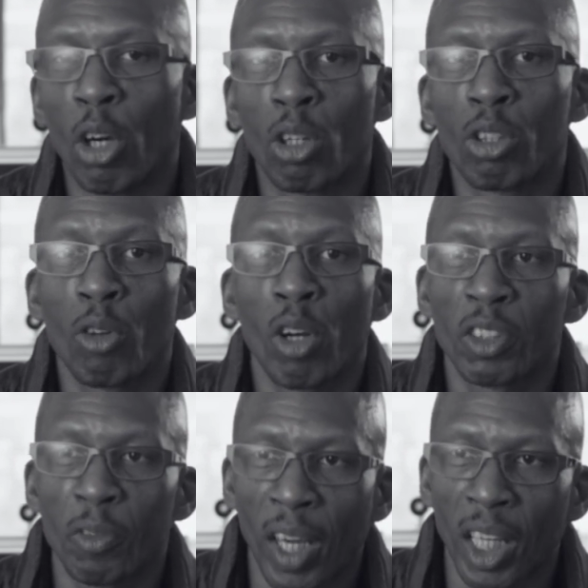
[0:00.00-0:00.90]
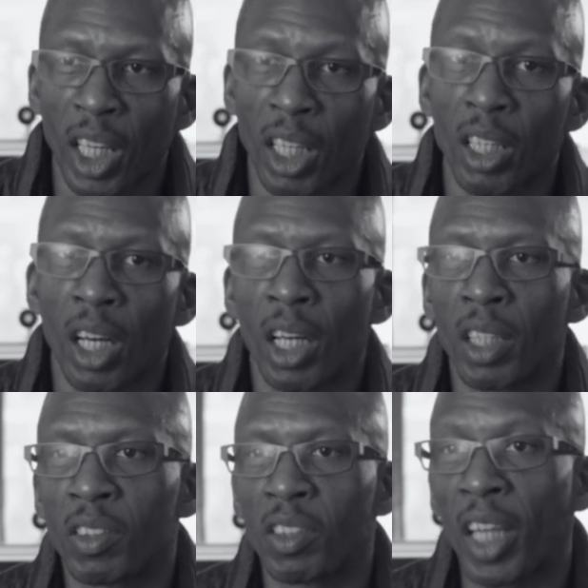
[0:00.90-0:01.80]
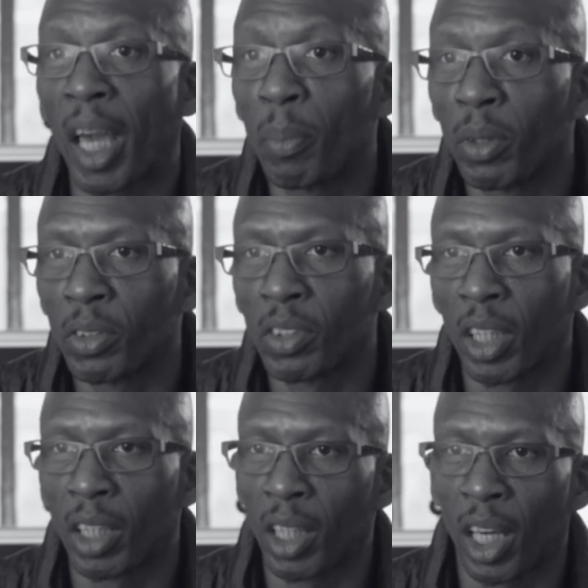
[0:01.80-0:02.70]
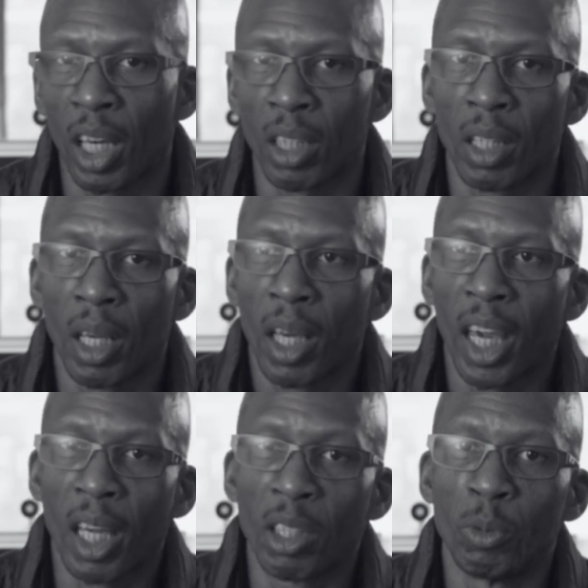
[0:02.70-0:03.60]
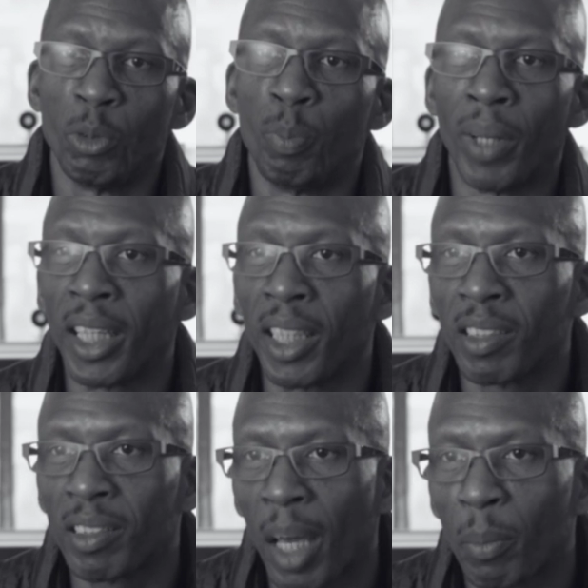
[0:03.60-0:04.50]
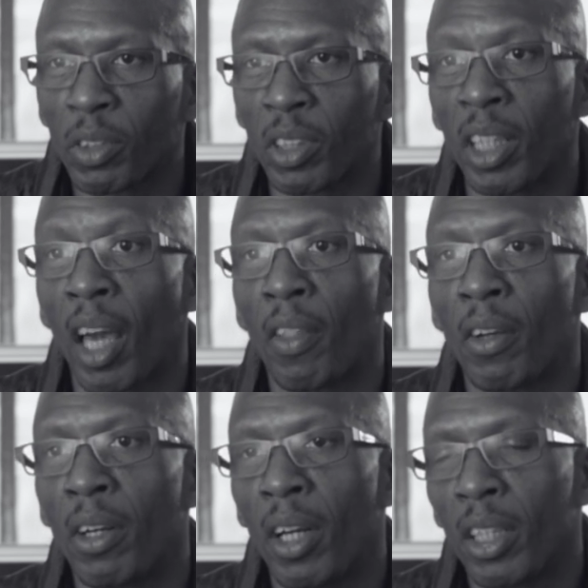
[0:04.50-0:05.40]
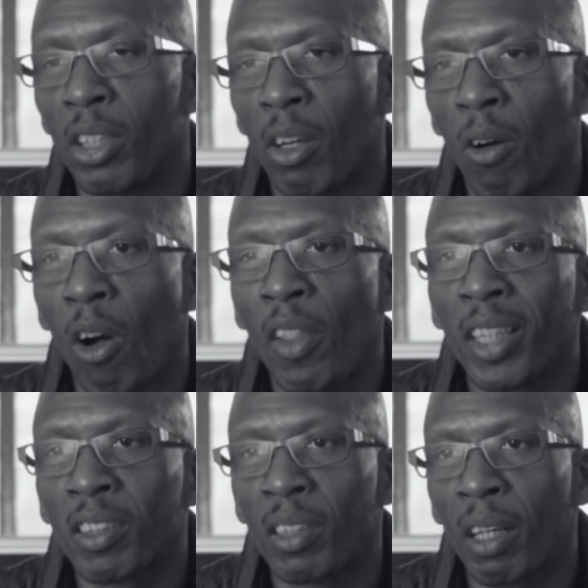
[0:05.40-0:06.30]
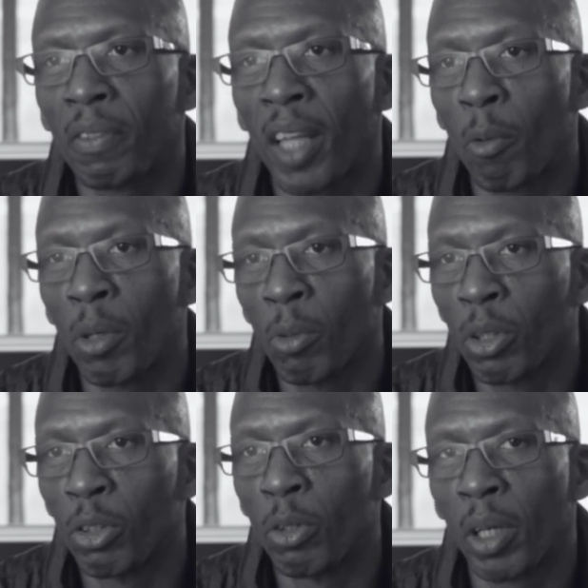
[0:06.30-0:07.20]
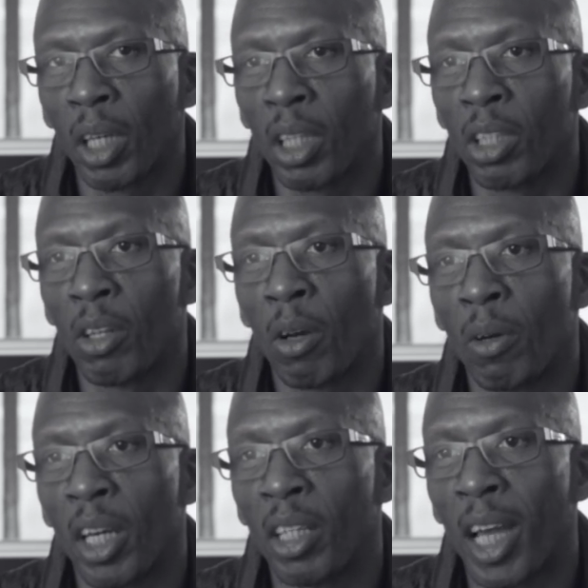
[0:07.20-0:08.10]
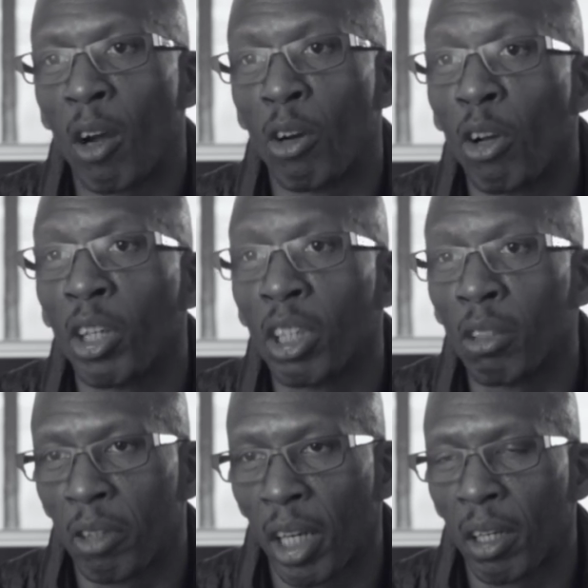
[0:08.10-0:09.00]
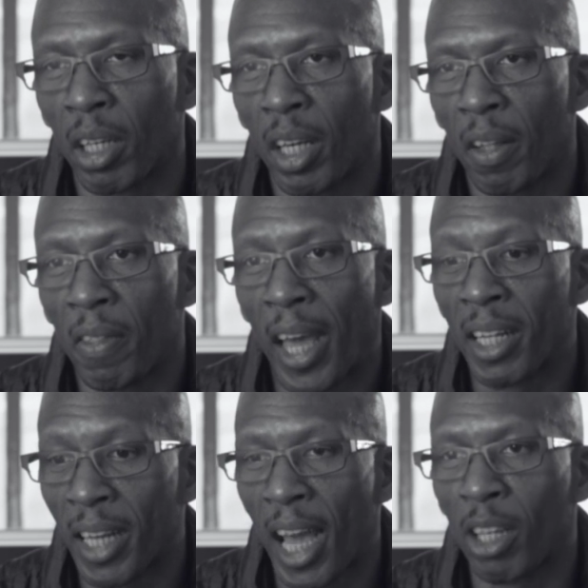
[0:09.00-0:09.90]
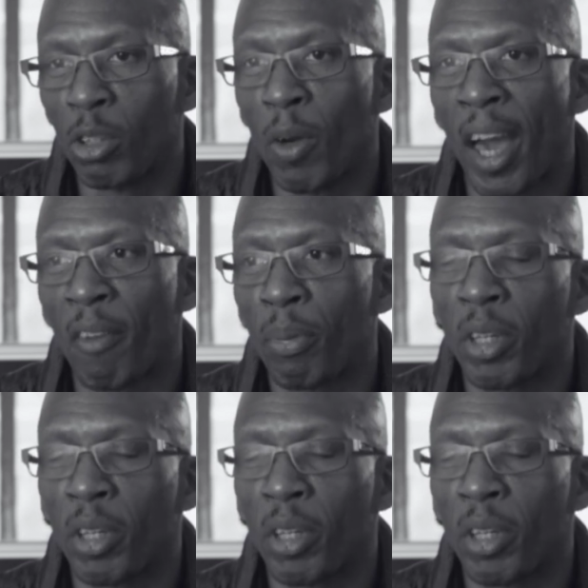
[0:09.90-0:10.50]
crossfading samples and blending samples together, all that stuff that we were doing, in our early career, that now you have